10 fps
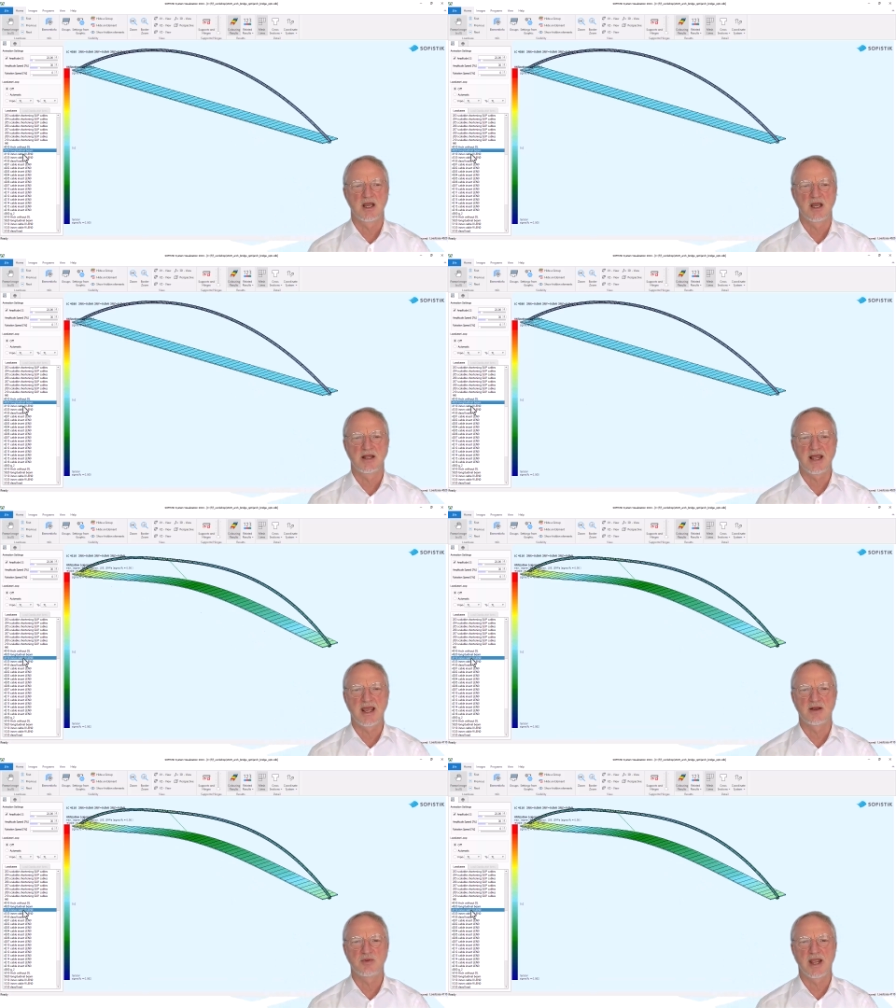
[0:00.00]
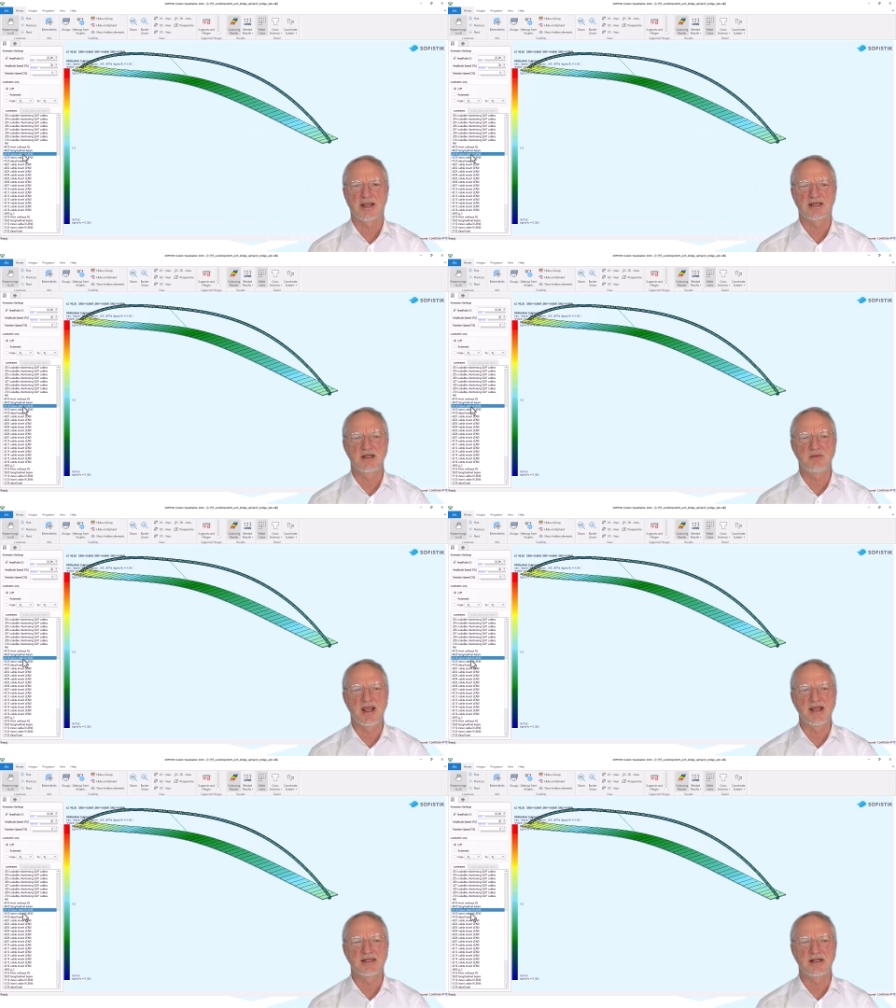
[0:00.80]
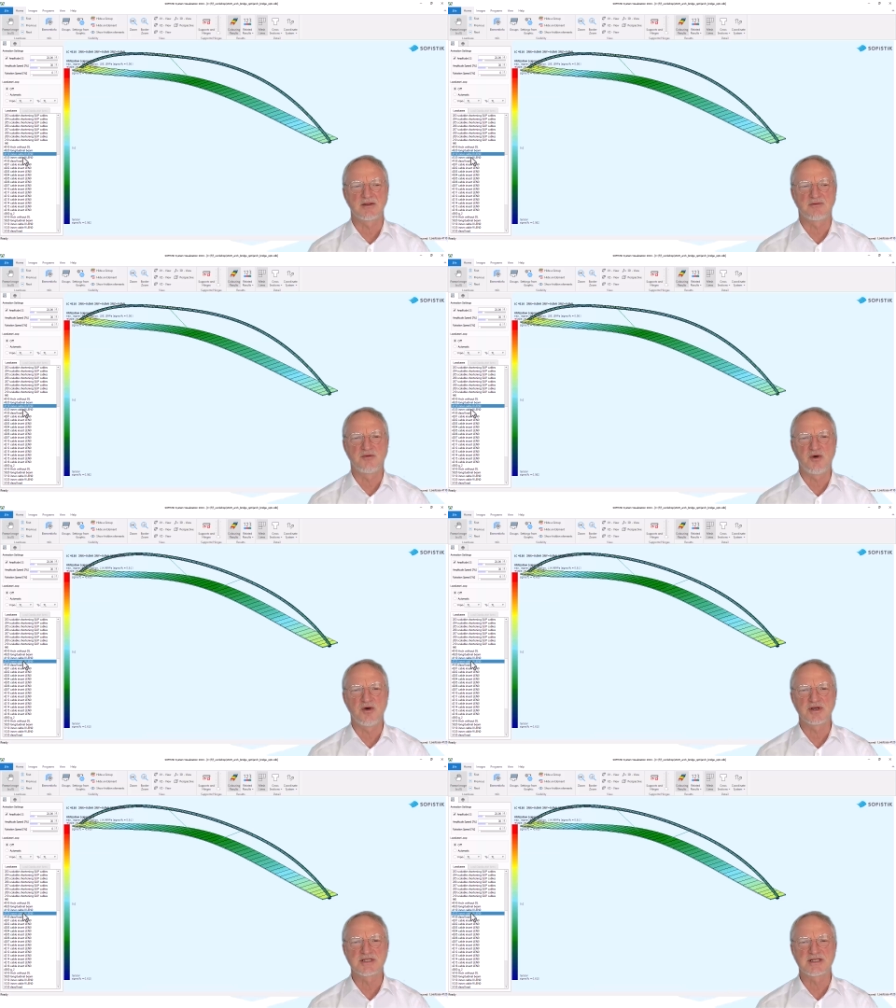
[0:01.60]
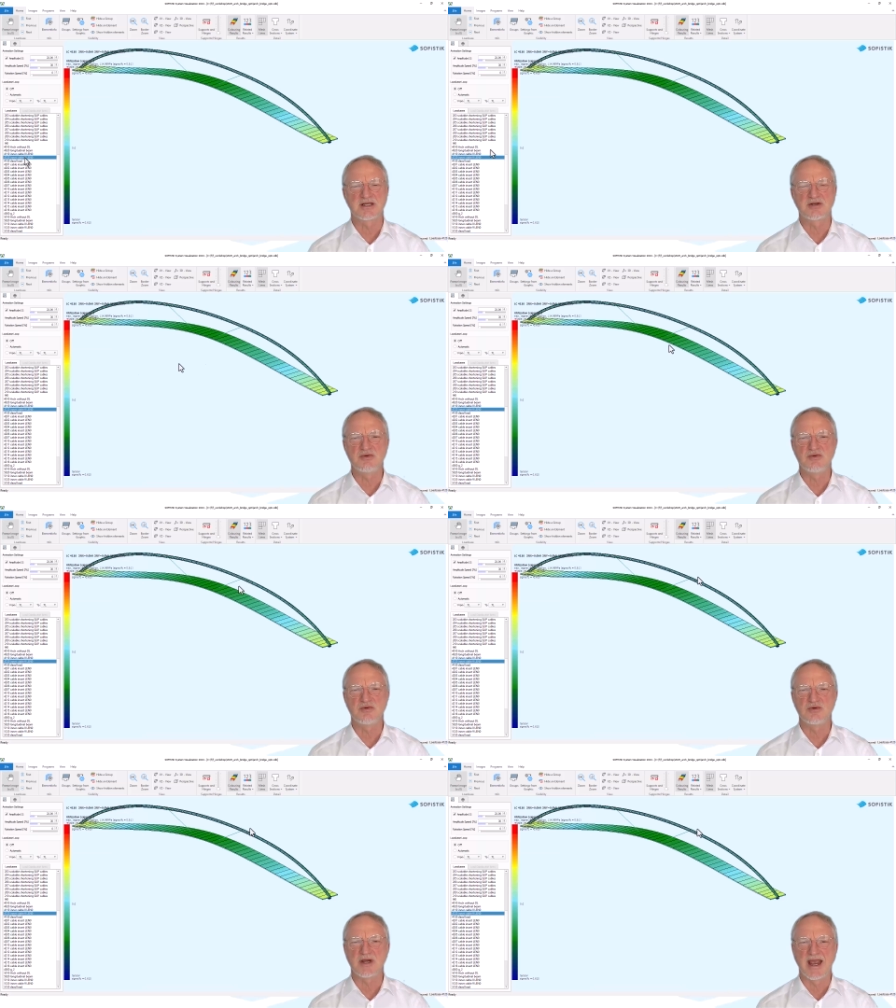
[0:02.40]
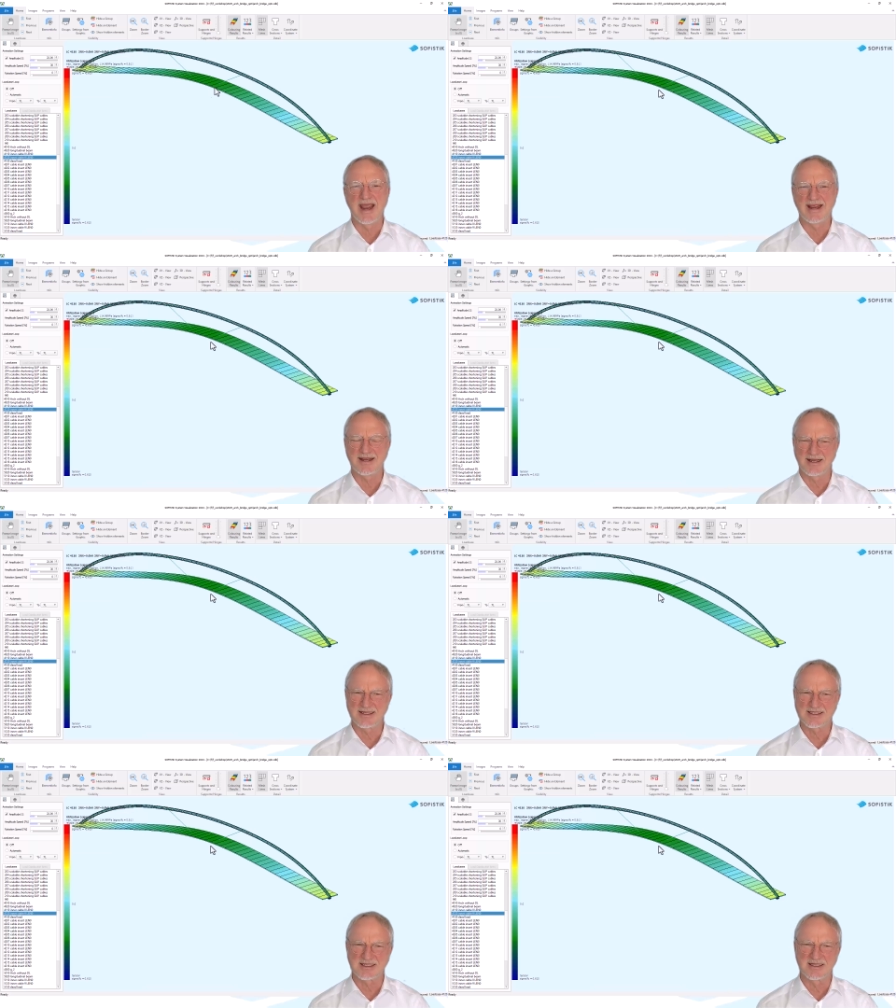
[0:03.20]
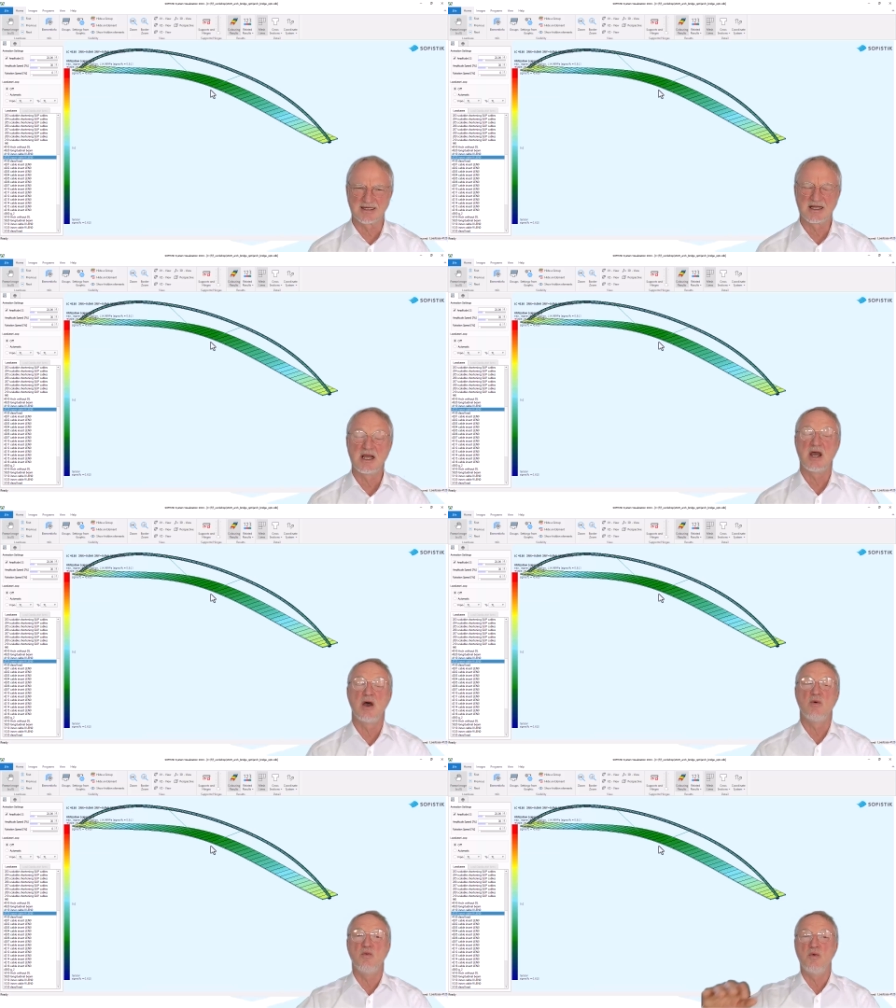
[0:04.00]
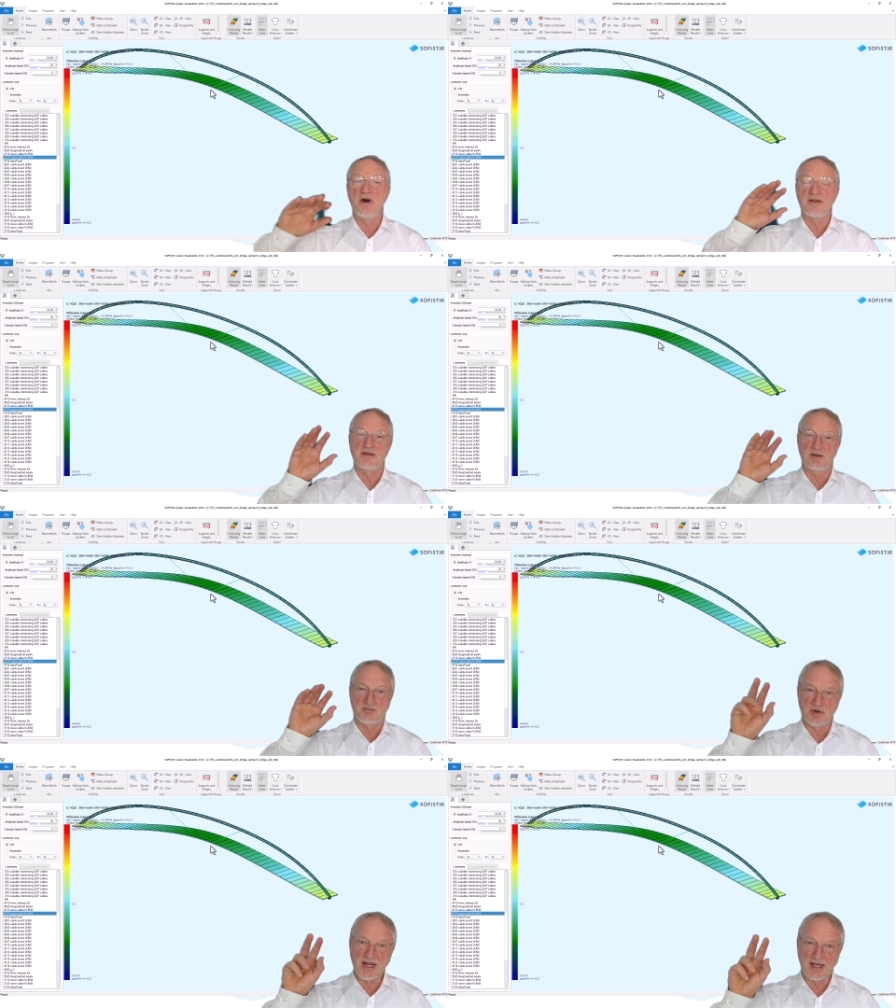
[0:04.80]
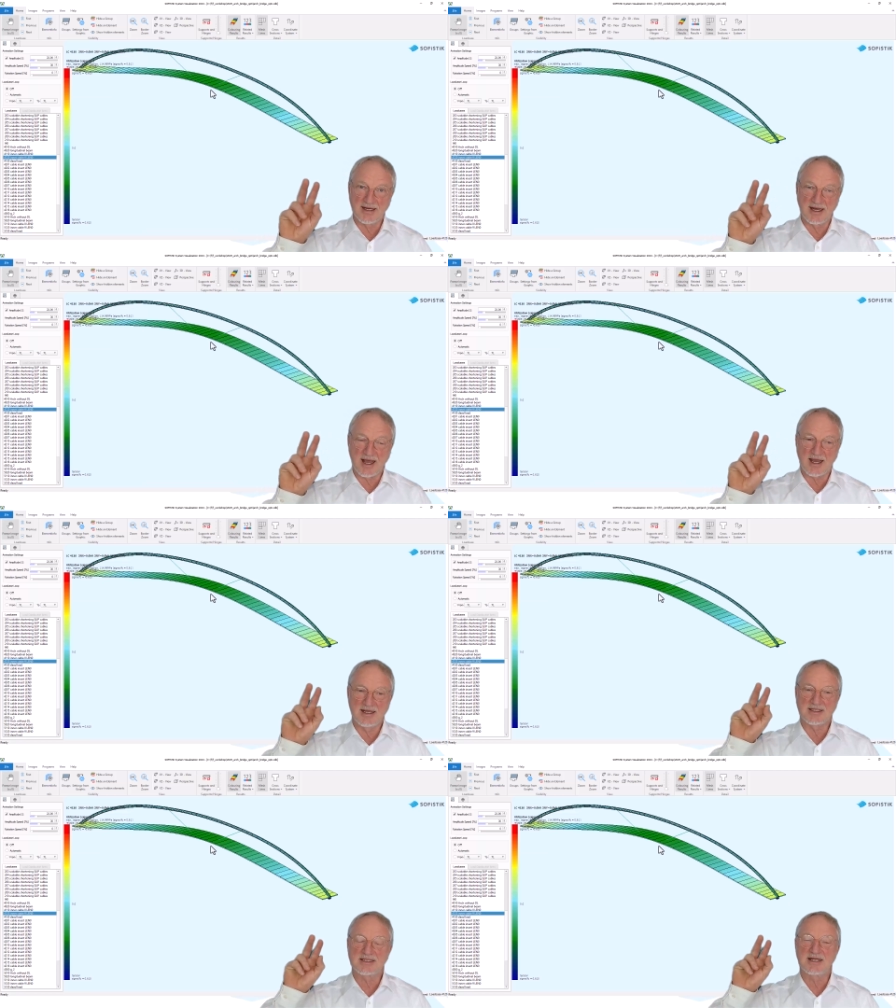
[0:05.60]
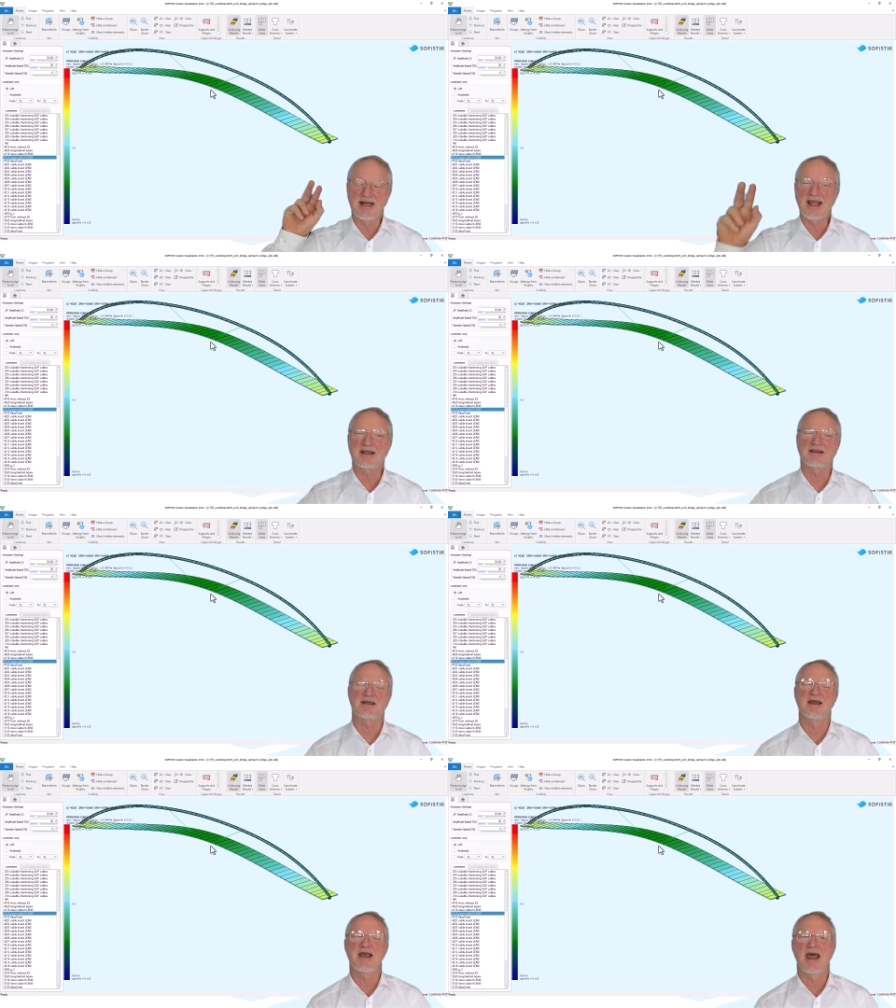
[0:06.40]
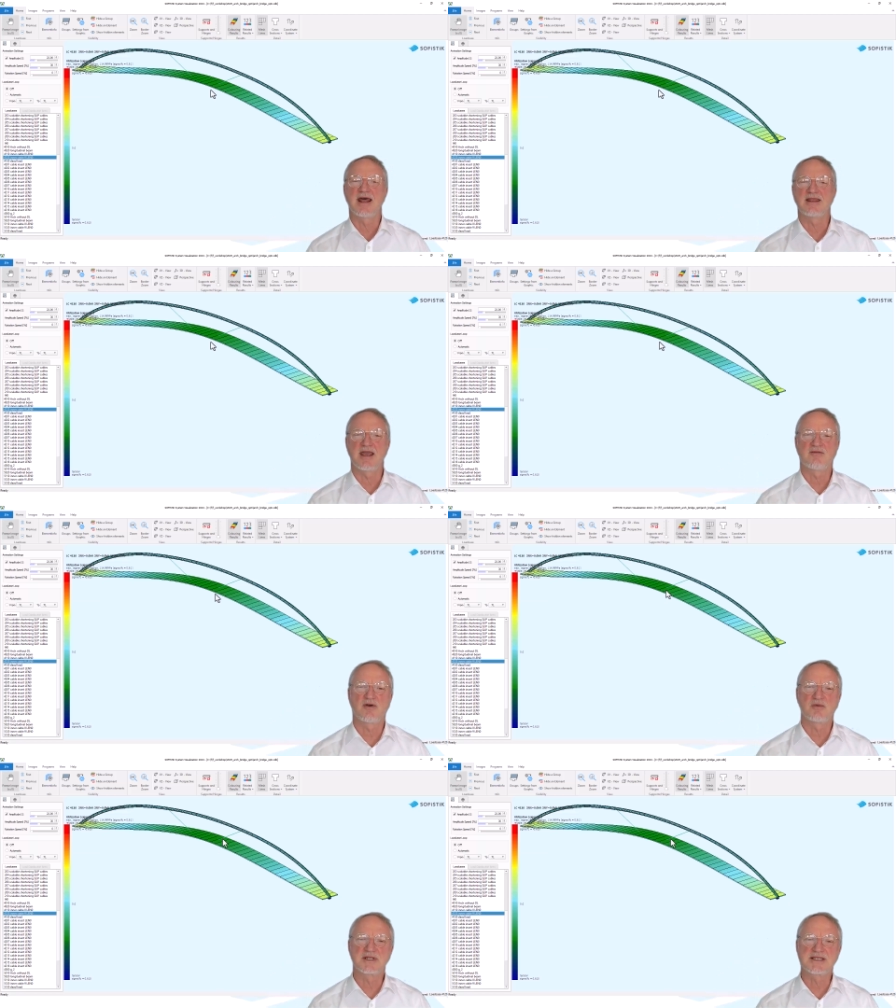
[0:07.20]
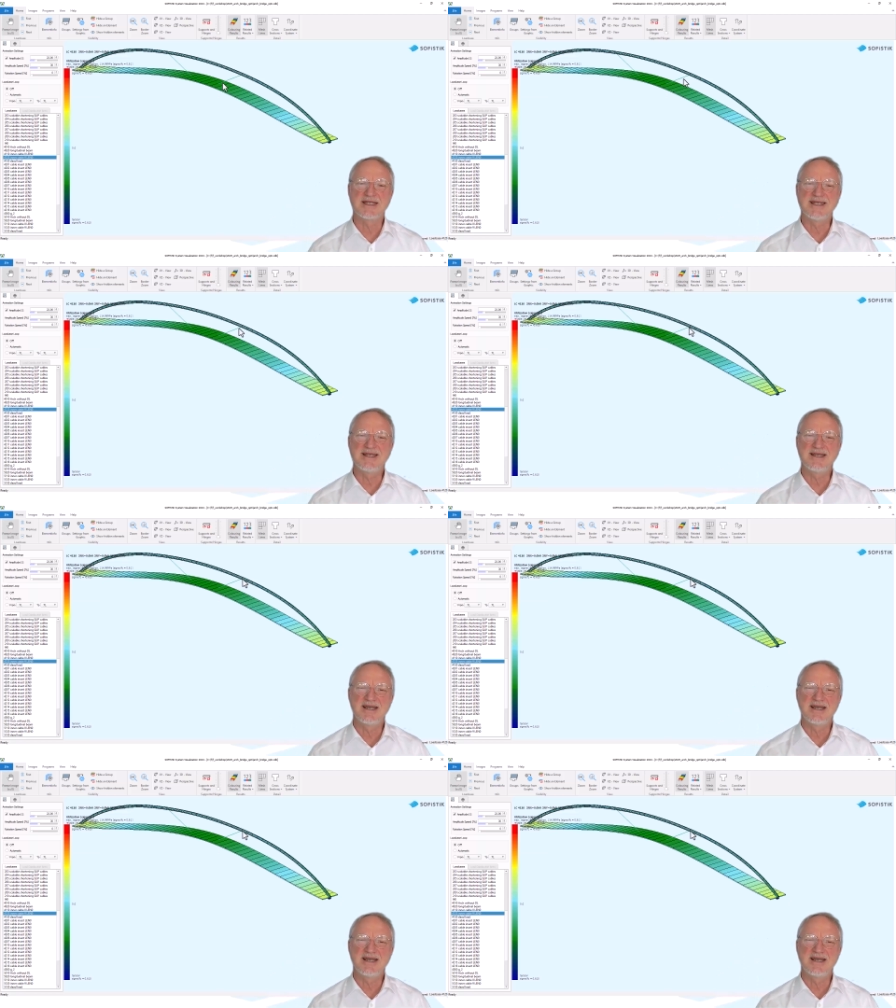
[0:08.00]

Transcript: Then we activate the first two hangers with the pre-analyzed length. And therefore we see